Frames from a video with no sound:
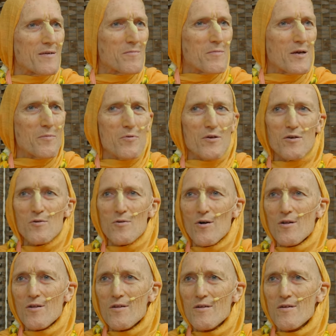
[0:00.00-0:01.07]
Maybe you
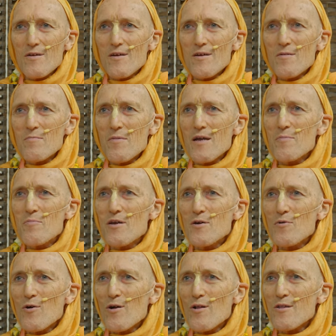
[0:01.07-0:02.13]
all, maybe
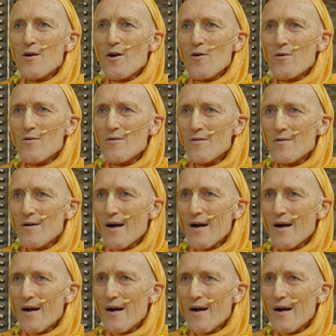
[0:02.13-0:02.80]
you all know.